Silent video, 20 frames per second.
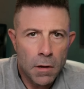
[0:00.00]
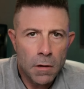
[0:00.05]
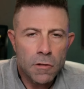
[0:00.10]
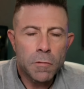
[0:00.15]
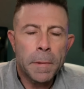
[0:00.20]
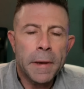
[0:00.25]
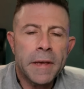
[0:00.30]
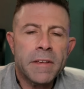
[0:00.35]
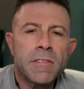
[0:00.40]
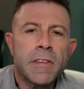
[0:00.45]

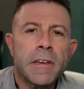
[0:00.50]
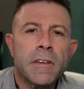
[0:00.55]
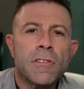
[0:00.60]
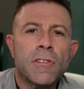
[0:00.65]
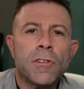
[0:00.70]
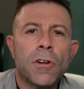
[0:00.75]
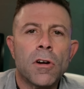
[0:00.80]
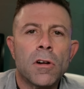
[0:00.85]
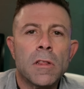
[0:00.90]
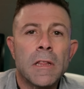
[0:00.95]
SpaceX
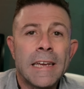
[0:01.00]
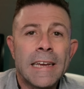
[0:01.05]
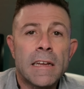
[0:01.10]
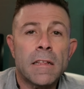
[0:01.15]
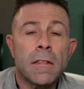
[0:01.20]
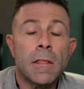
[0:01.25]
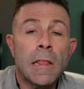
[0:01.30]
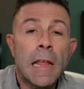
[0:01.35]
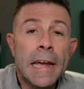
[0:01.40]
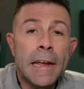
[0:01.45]
Starlink
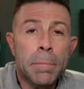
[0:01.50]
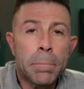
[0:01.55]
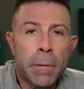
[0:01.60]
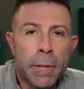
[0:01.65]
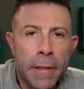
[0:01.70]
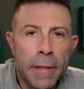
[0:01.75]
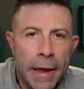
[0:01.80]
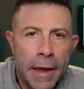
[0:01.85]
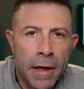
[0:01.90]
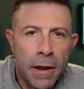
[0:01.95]
Lite
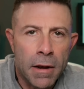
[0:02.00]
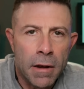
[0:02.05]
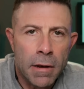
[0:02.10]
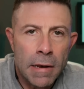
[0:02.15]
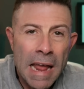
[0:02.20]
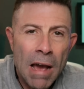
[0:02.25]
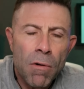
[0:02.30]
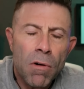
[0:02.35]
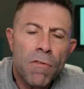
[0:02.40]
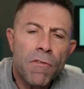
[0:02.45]
Plan,
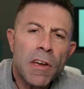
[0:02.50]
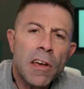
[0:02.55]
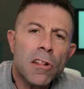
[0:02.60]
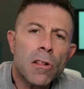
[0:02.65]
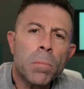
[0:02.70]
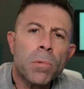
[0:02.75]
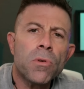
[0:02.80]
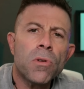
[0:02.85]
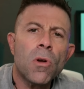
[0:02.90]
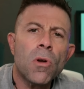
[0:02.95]
now
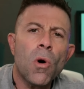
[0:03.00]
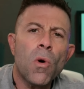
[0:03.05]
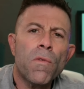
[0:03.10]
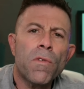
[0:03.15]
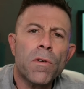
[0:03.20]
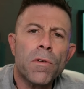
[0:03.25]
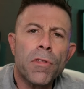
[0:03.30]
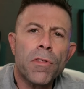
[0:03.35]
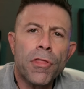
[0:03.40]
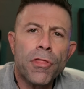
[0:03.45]
available in
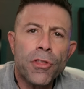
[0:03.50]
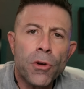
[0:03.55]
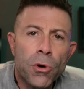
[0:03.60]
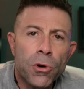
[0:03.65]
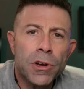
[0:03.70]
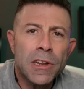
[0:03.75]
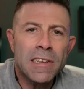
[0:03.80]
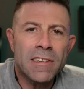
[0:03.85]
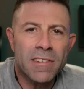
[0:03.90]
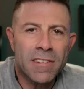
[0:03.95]
over
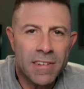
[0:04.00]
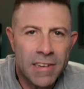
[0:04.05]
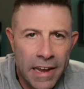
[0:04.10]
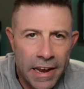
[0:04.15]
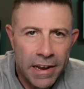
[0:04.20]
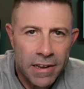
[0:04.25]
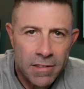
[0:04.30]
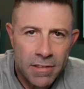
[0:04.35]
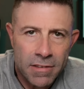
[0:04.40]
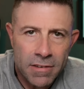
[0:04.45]
30
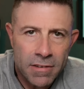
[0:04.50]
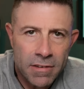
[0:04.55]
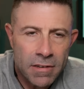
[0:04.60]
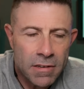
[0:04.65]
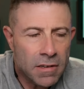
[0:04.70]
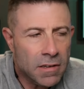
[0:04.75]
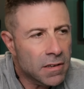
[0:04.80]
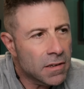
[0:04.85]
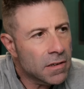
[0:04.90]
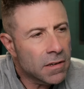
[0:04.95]
states.
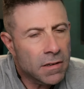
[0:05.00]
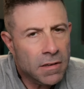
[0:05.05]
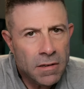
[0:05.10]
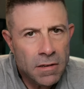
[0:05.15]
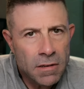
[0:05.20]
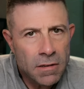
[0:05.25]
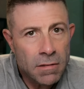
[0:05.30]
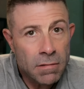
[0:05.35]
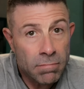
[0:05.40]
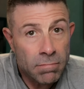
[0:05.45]

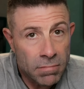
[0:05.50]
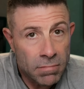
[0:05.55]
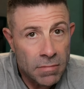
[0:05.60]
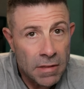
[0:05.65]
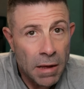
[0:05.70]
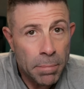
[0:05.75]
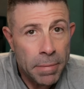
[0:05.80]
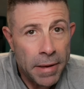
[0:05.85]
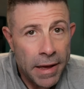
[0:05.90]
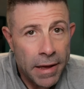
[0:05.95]

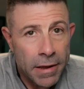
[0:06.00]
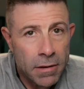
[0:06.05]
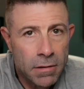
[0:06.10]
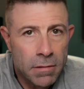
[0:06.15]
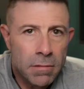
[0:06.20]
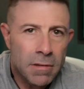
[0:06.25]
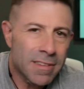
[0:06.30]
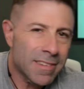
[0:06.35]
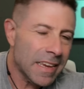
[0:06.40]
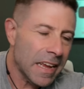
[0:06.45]
Not bad.
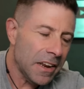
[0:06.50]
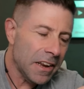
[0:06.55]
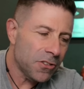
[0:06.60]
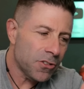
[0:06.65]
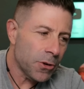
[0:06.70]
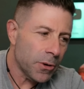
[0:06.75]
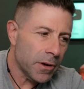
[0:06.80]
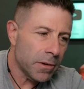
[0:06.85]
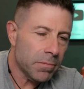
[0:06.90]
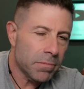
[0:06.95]
Let's get
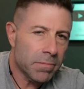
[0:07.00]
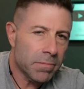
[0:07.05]
into it.